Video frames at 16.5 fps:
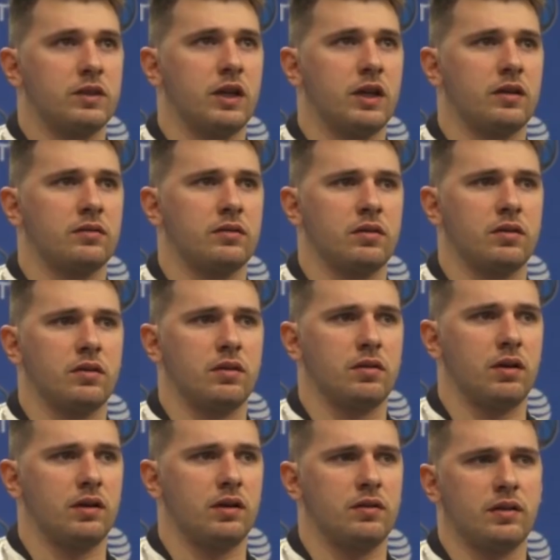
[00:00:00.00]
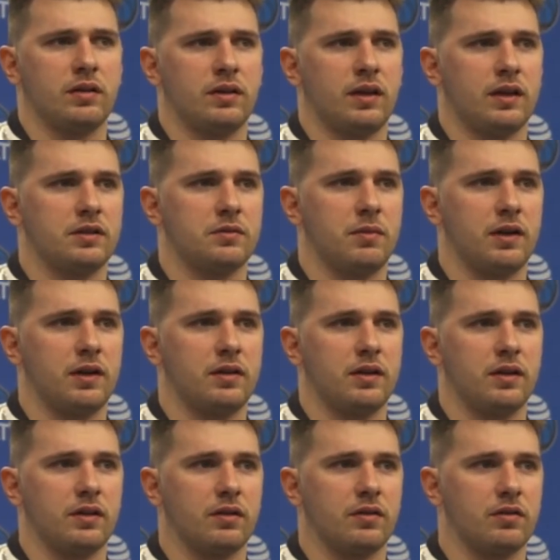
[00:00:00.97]
Yeah, I think that's my
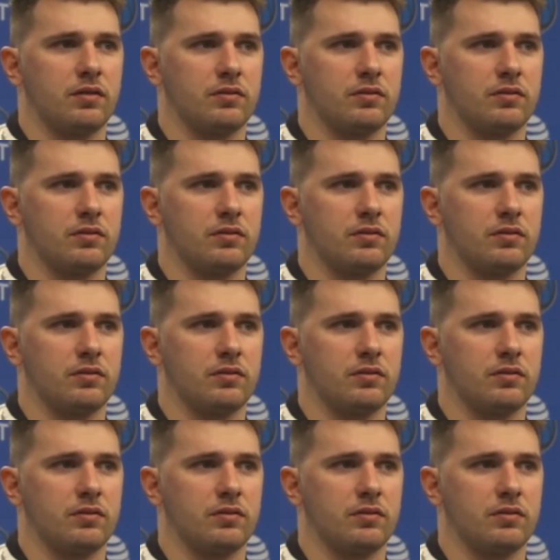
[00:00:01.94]
thing.